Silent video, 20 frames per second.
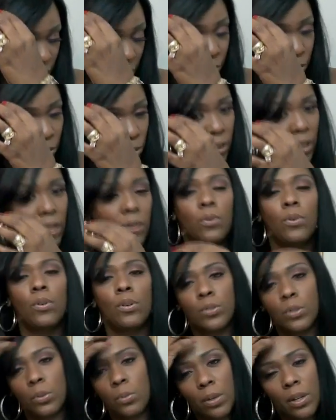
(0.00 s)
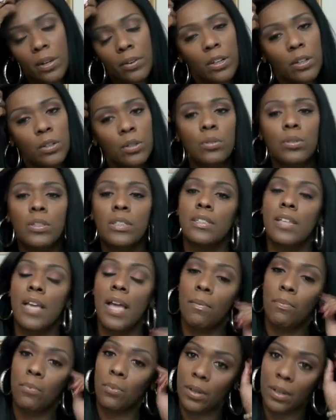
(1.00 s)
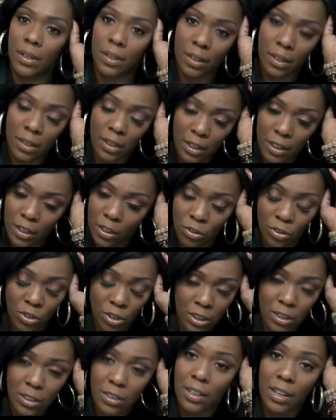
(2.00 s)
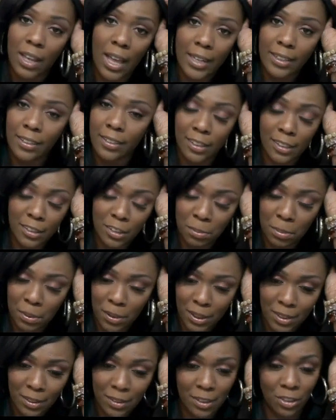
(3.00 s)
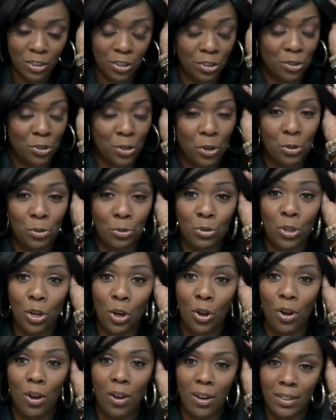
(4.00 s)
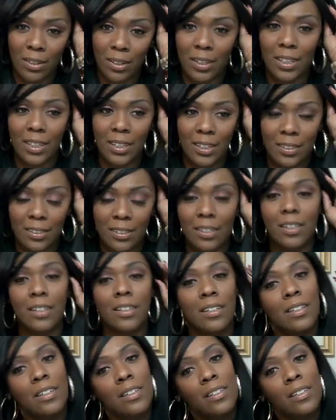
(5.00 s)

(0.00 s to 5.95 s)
difficult at all to wear a glueless cap wig. You just slide it into place. It just goes on easy.